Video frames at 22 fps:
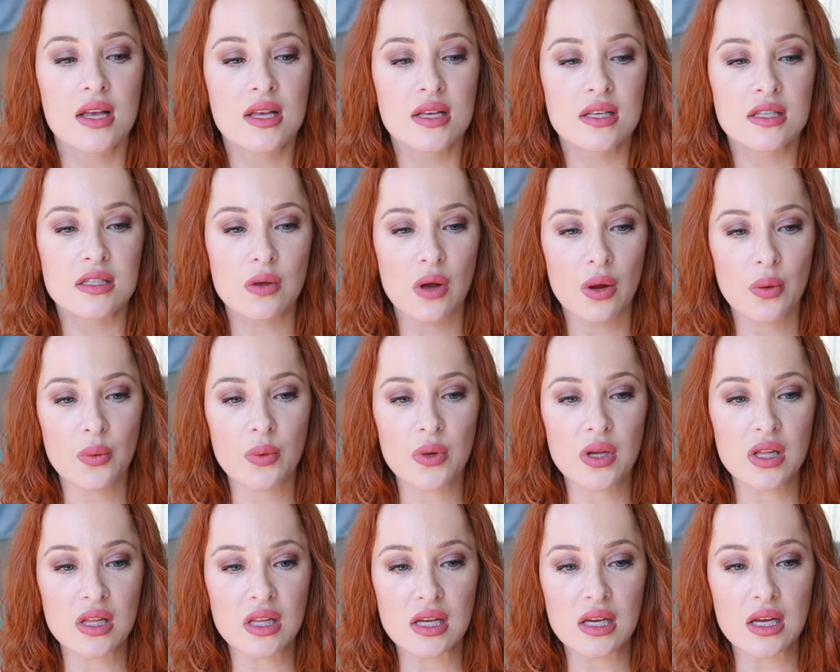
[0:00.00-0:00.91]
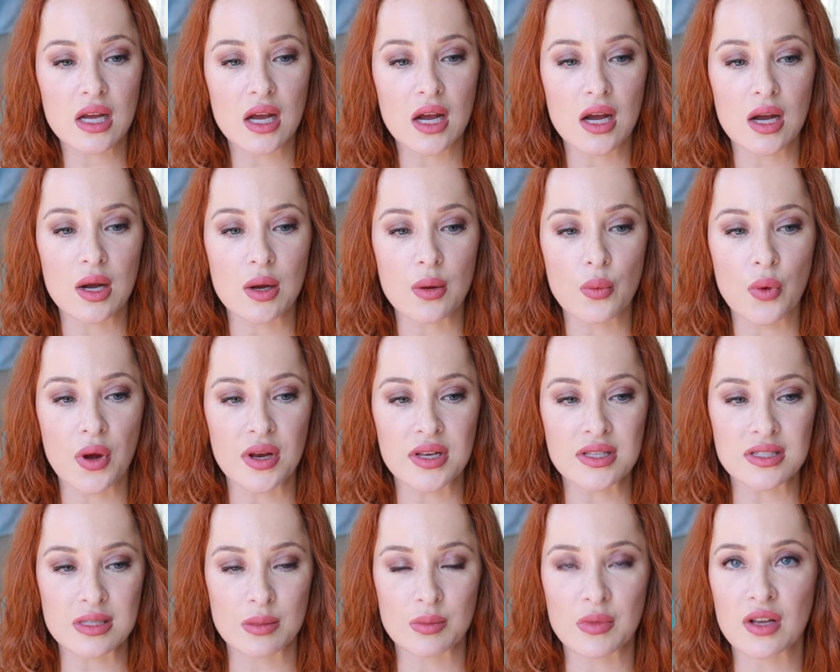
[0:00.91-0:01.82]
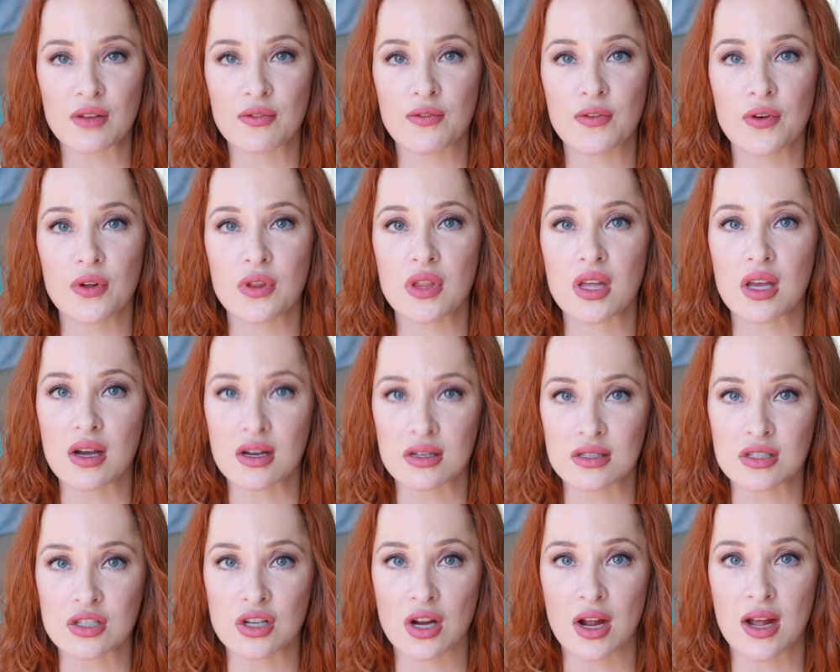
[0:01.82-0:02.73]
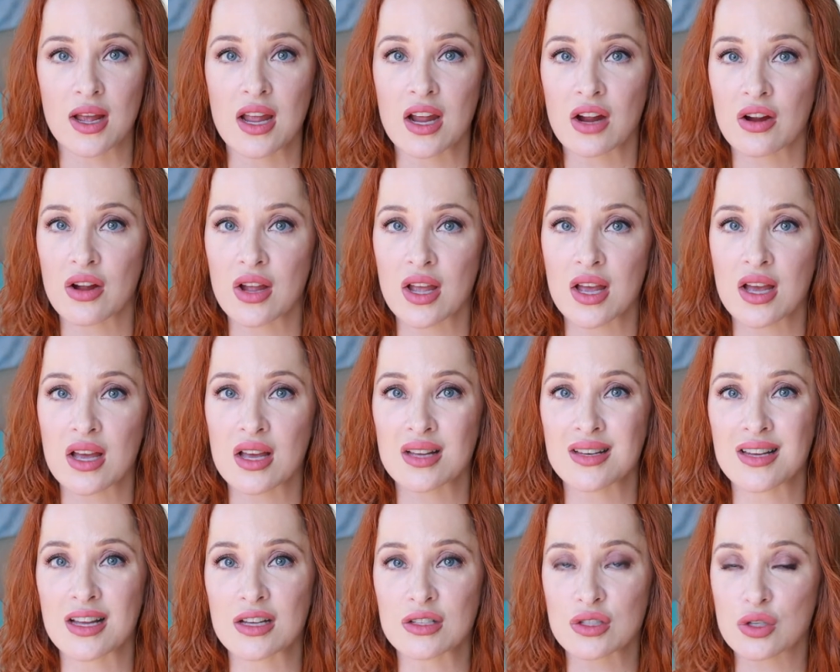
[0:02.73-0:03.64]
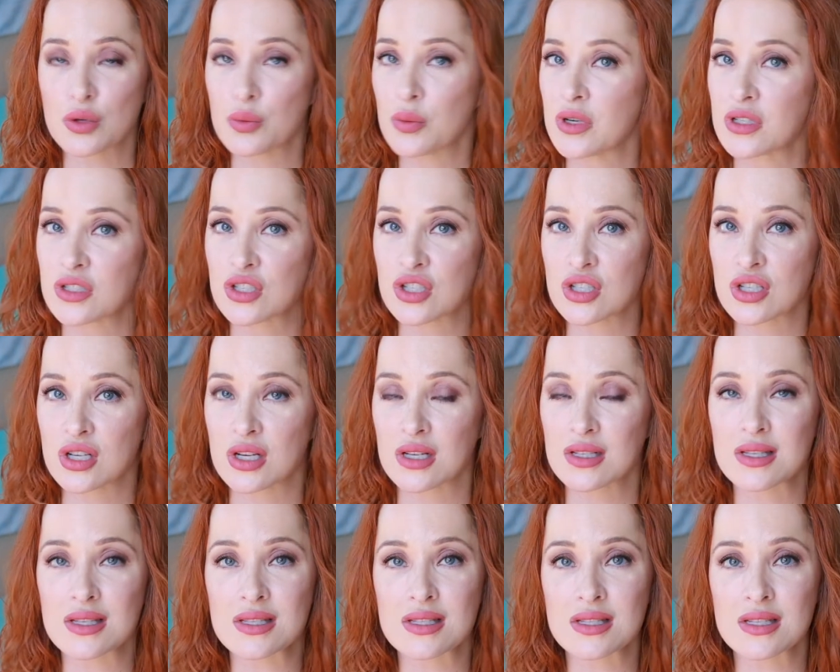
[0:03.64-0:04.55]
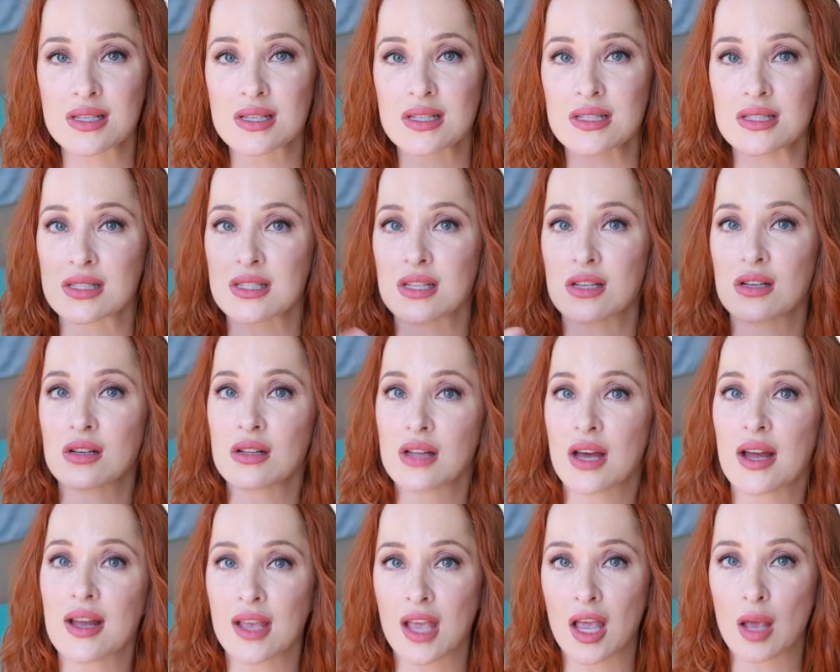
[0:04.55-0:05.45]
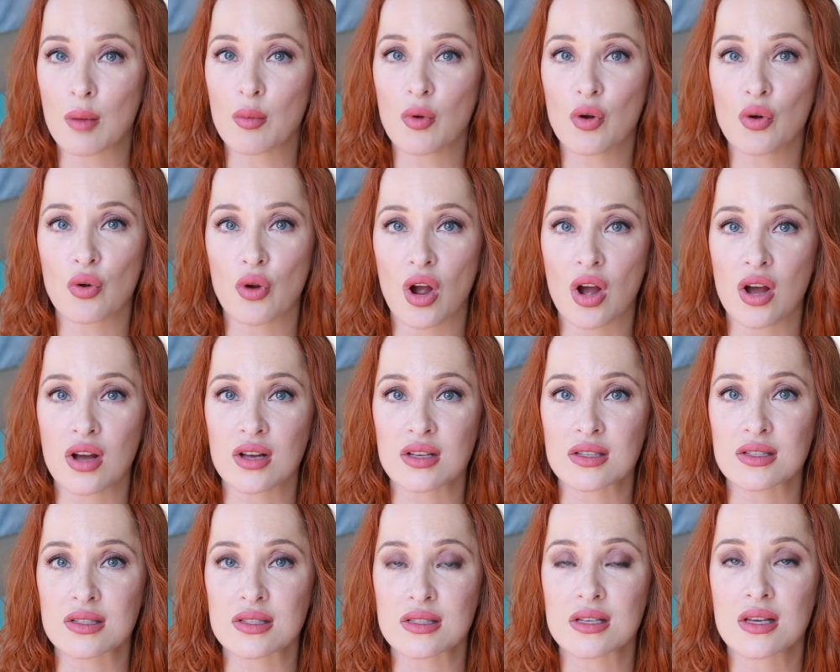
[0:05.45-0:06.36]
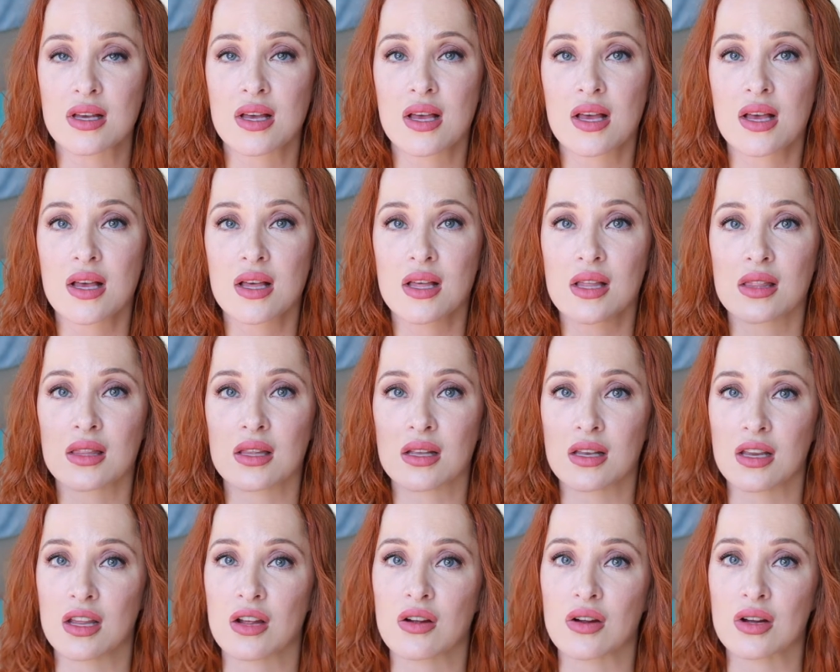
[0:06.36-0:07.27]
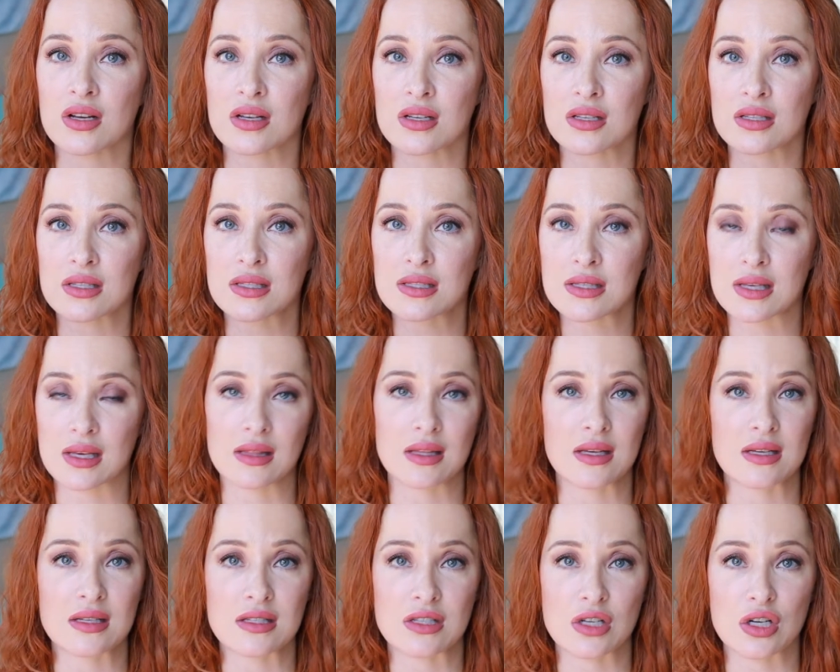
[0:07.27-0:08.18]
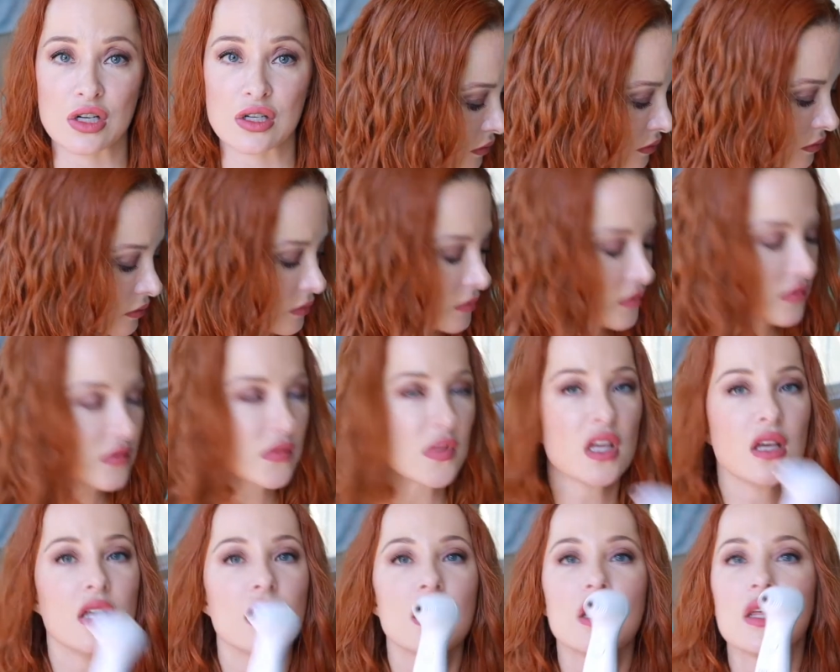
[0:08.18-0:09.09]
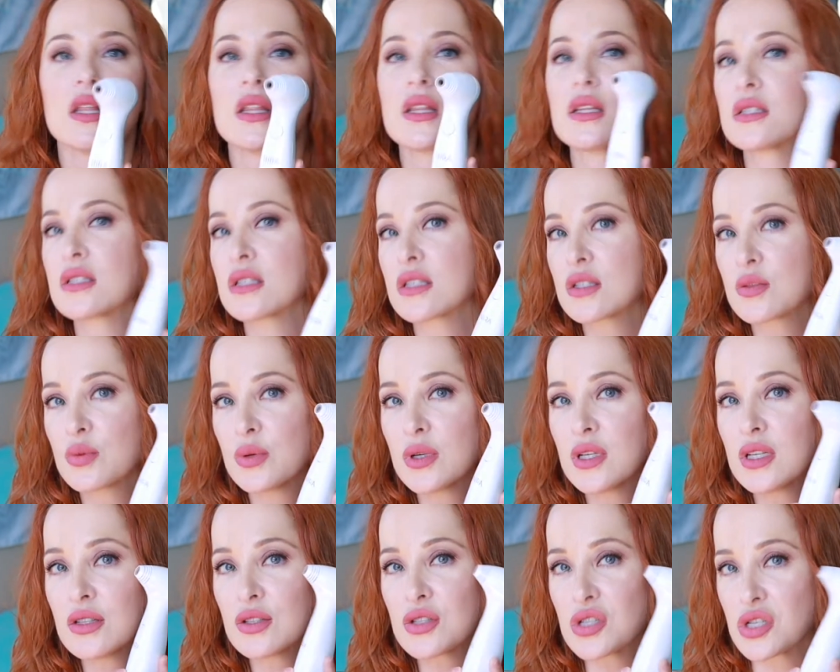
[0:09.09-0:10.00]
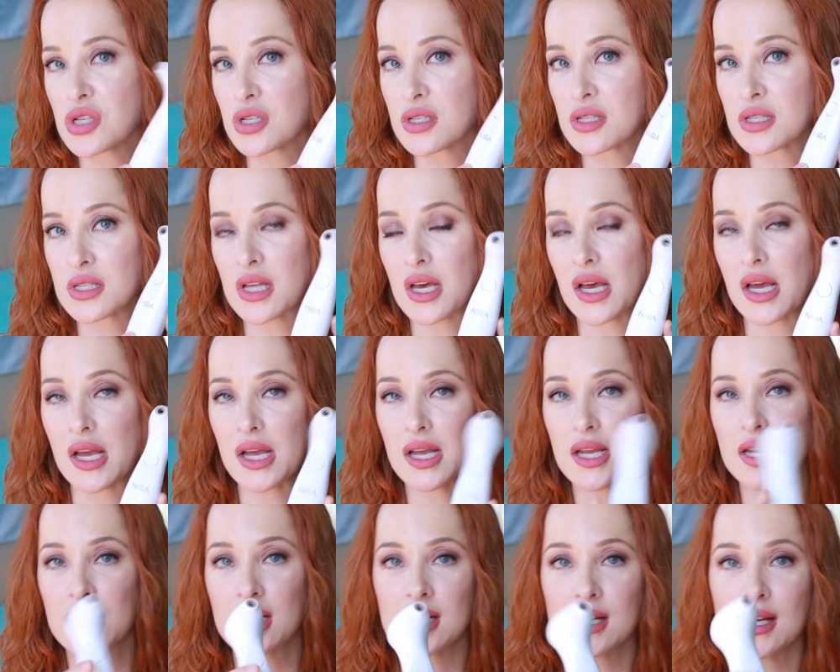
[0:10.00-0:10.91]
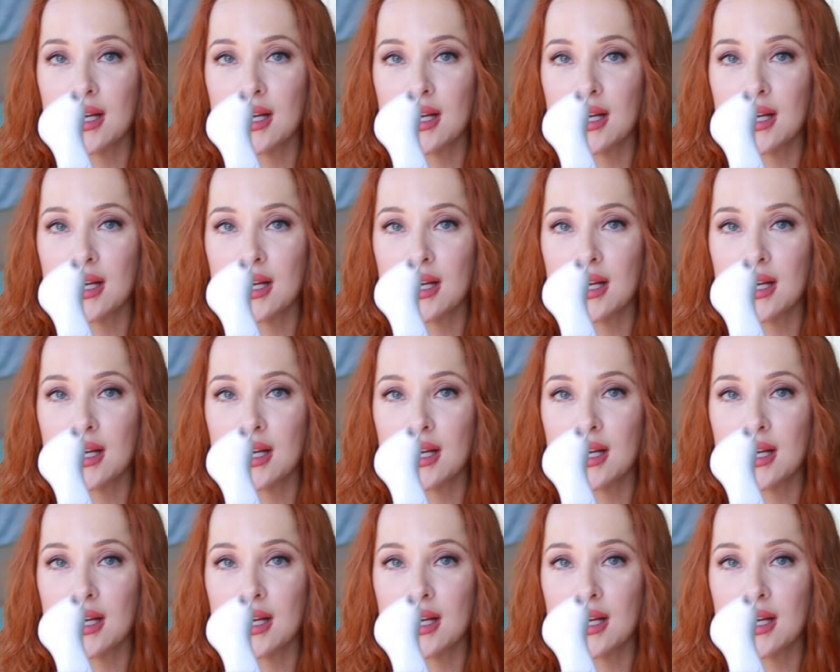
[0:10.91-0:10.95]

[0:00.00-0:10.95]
So I really wanted something for the under eye area. Not too much existed until I came across the Nira skin laser. This is what it looks like.